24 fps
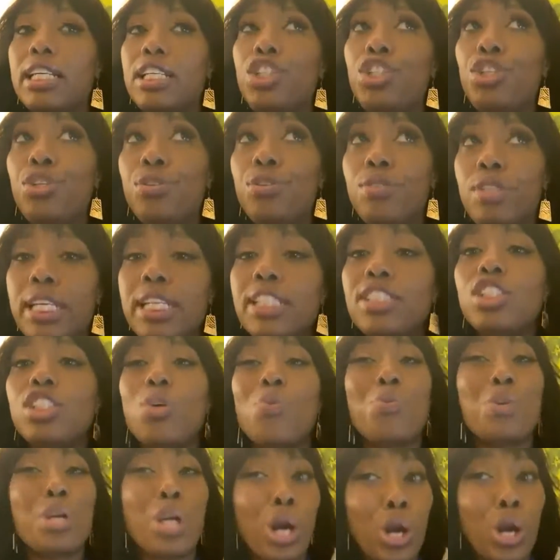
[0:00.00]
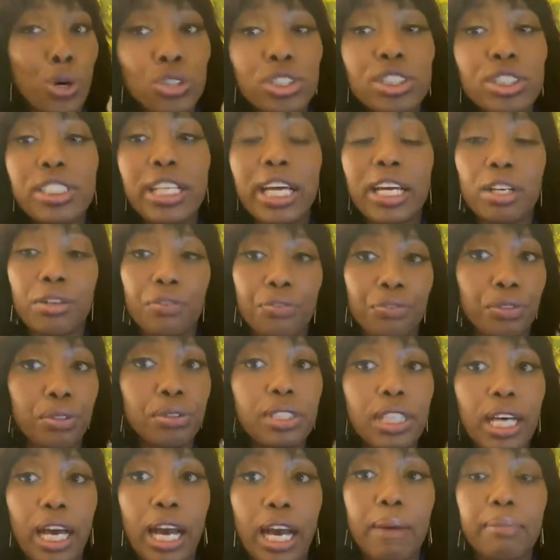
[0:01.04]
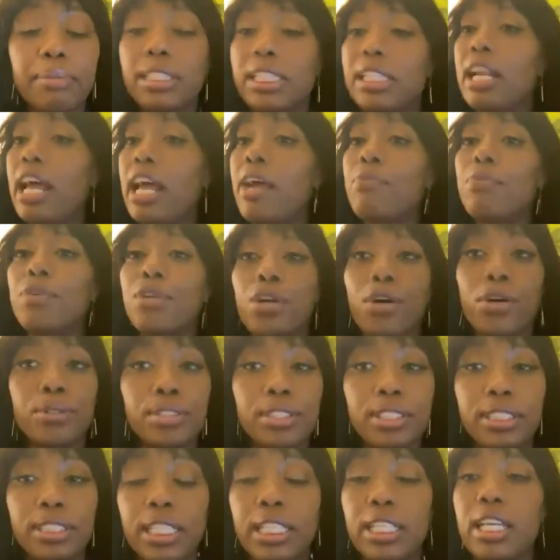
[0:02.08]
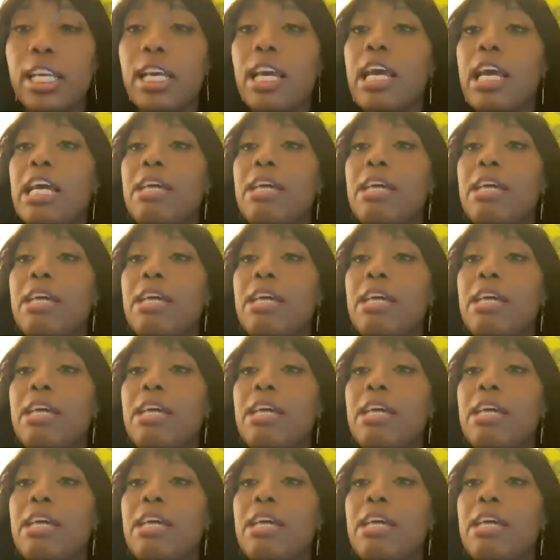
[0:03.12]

You need to rehearse that a few times, and not rehearse it